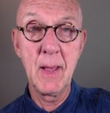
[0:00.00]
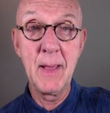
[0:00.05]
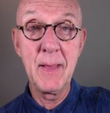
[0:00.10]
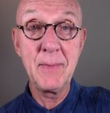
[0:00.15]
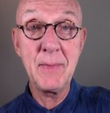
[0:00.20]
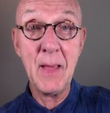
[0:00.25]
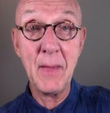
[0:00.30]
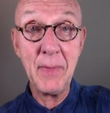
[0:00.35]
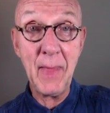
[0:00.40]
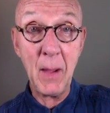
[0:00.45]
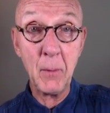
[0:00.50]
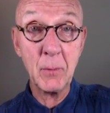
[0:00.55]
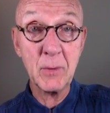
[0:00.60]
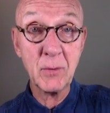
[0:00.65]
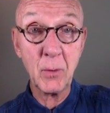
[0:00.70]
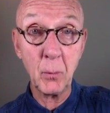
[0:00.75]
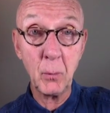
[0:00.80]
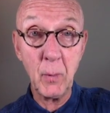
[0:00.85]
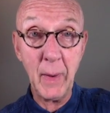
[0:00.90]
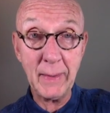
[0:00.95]
Now, that was
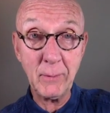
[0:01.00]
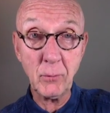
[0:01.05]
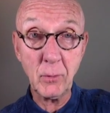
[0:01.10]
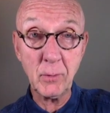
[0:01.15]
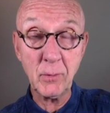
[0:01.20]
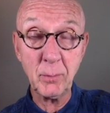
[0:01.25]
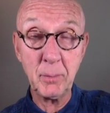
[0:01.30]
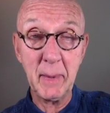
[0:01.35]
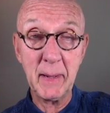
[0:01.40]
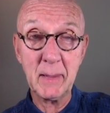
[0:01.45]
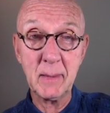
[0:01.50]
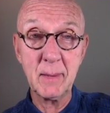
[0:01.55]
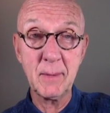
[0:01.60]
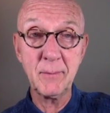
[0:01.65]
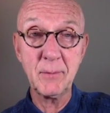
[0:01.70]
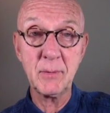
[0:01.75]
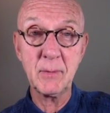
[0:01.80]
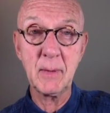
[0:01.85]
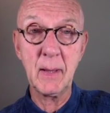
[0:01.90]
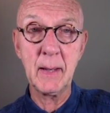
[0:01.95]
a
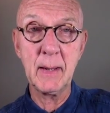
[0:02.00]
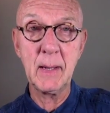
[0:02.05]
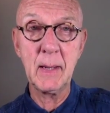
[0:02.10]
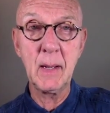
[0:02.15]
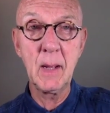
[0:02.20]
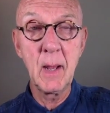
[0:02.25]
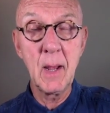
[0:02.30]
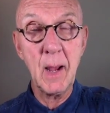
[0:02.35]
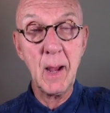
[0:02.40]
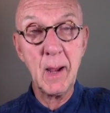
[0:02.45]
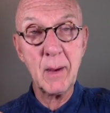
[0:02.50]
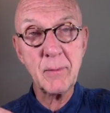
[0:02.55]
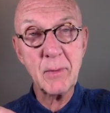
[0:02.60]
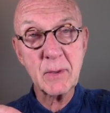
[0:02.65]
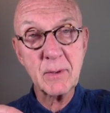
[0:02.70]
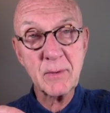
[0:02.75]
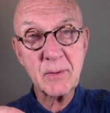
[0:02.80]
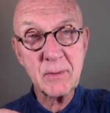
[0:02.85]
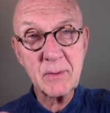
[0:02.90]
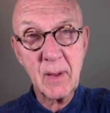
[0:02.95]
retrospective study of a
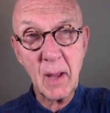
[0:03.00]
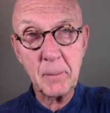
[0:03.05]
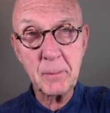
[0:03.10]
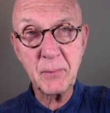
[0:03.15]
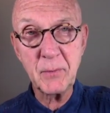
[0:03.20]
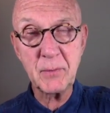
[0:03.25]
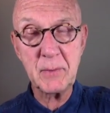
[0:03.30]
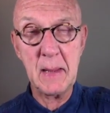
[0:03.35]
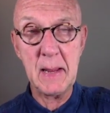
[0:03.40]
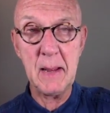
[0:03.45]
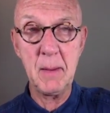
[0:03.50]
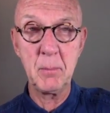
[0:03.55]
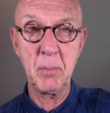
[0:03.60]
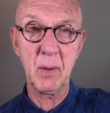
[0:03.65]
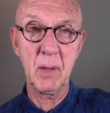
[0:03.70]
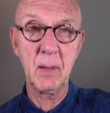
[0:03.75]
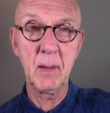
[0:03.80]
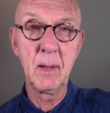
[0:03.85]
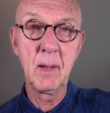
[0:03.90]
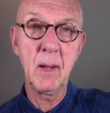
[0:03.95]

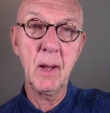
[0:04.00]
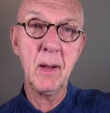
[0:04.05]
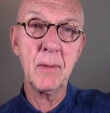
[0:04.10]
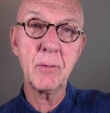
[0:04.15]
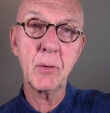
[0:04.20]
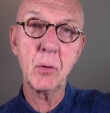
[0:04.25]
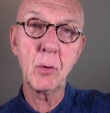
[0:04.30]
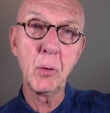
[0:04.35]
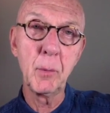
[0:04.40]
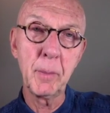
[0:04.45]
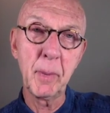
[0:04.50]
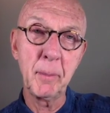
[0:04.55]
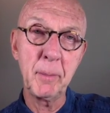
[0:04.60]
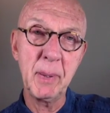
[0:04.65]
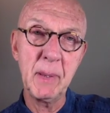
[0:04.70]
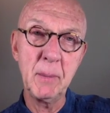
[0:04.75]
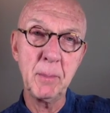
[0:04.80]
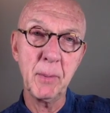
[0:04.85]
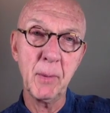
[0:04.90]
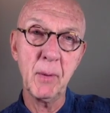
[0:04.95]
subsample of a group of
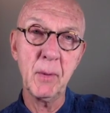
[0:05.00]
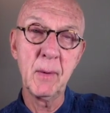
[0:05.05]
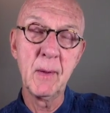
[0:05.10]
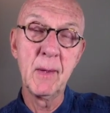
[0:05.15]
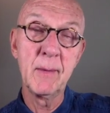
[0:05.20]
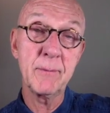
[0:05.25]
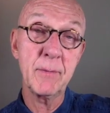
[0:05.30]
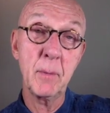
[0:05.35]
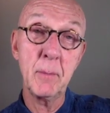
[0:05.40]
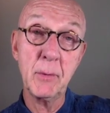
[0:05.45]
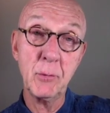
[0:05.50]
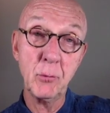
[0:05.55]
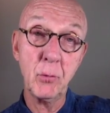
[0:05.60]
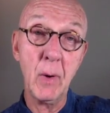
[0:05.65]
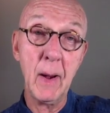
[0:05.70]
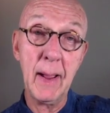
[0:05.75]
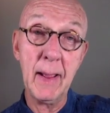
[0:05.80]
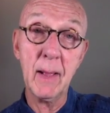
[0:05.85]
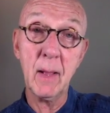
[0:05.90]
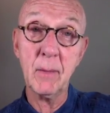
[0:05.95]
people from a
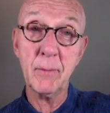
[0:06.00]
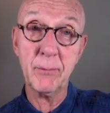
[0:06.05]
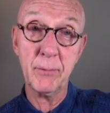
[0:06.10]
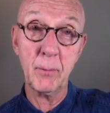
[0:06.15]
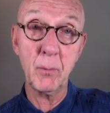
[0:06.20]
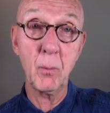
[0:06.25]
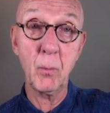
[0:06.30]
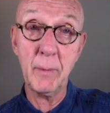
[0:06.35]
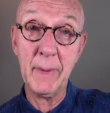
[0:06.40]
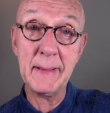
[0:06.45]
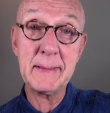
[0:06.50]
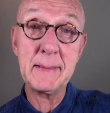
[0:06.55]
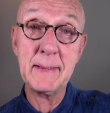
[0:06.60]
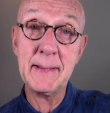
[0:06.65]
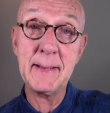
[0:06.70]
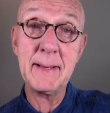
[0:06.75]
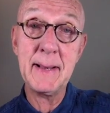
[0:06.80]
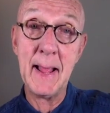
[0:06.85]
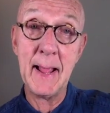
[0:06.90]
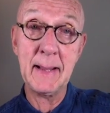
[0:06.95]
trial from
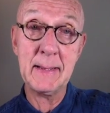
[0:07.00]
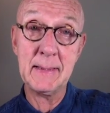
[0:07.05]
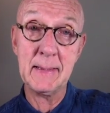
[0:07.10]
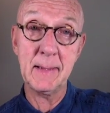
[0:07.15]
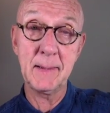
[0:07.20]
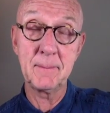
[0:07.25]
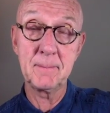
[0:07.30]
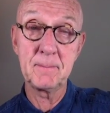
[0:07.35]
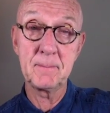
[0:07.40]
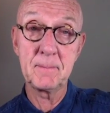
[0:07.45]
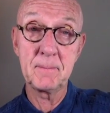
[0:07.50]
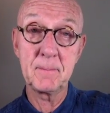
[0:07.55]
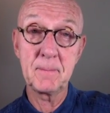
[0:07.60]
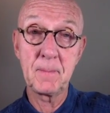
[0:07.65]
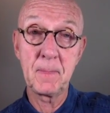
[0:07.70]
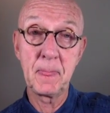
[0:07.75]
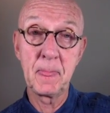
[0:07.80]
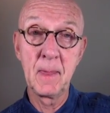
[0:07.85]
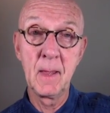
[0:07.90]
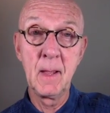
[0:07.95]
1980.
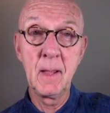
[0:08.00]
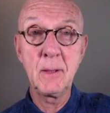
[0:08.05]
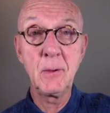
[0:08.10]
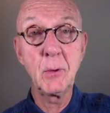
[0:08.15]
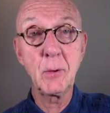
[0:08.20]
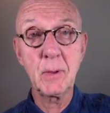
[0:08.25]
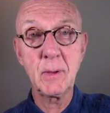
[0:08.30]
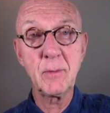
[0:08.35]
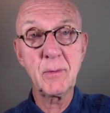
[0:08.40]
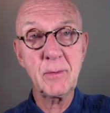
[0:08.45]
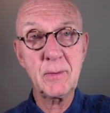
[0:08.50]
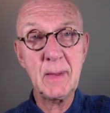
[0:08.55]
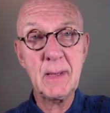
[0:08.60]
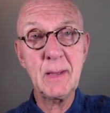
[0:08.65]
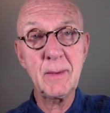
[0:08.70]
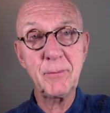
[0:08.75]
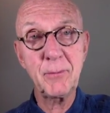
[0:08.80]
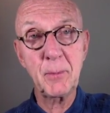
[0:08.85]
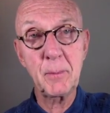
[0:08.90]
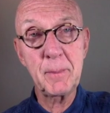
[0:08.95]
You can
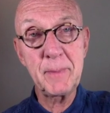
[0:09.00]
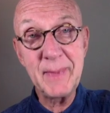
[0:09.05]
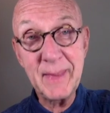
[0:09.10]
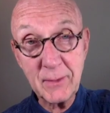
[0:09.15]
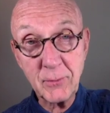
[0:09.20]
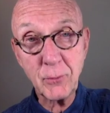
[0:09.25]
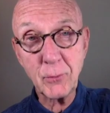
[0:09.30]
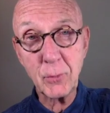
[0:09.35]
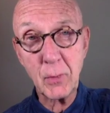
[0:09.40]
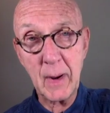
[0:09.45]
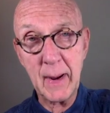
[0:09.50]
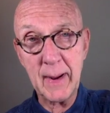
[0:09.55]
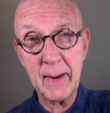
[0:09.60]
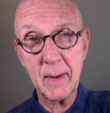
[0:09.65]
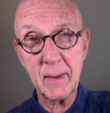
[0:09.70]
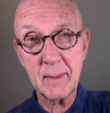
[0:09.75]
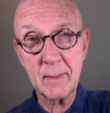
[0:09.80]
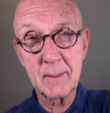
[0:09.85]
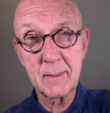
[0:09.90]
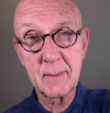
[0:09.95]
see from this
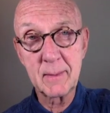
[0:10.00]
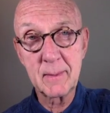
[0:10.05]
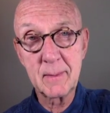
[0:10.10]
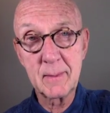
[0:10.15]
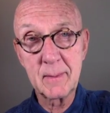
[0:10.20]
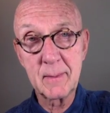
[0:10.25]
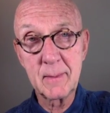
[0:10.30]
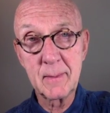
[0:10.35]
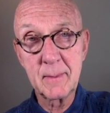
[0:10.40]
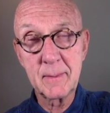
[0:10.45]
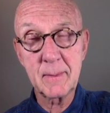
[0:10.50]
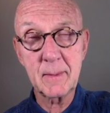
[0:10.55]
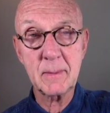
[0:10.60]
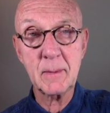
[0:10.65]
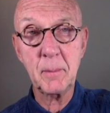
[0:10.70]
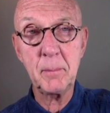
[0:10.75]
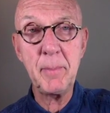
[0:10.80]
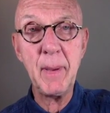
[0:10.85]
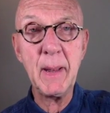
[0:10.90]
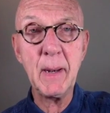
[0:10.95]
trial that
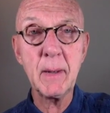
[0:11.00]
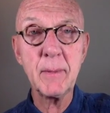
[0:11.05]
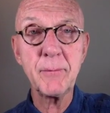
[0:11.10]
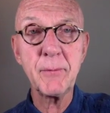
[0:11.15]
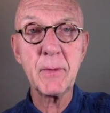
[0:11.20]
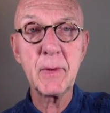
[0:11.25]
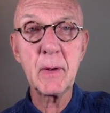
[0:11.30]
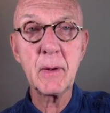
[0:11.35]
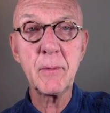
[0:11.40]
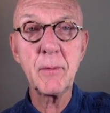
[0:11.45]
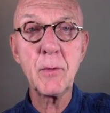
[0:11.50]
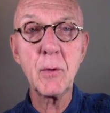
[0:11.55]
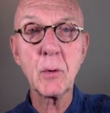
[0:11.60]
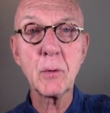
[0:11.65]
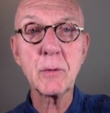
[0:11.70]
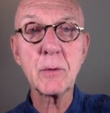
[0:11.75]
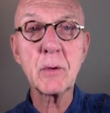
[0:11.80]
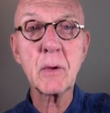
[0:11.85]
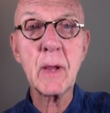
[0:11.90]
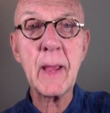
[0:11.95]
the benefit of
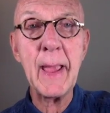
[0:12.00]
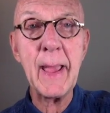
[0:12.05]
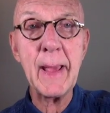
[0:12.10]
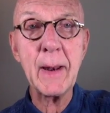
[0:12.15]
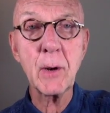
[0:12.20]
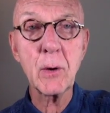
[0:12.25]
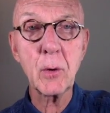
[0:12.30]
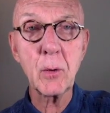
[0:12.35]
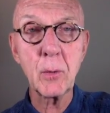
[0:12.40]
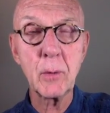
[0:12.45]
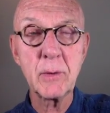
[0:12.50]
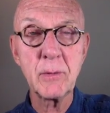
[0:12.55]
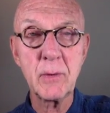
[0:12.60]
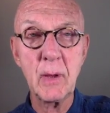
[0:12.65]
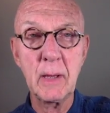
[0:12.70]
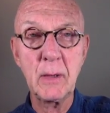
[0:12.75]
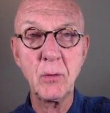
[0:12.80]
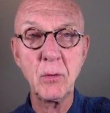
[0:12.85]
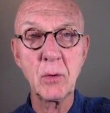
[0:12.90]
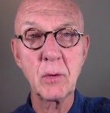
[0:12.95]
those
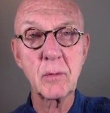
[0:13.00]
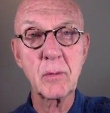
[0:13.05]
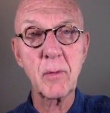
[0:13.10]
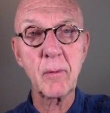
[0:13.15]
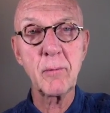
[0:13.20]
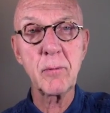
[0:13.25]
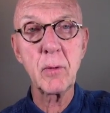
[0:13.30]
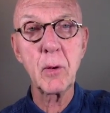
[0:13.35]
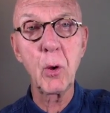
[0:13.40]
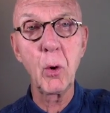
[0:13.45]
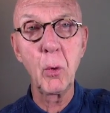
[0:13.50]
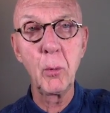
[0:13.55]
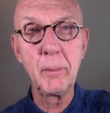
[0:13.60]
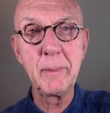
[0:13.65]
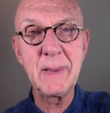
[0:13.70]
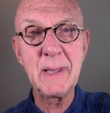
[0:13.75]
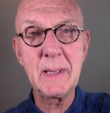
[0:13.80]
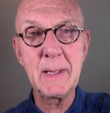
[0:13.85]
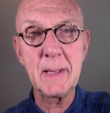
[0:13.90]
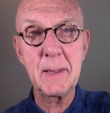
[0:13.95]
categorizations of low,
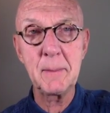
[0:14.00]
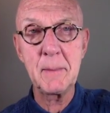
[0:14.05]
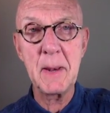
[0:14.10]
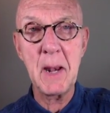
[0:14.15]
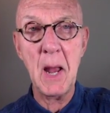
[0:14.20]
medium, and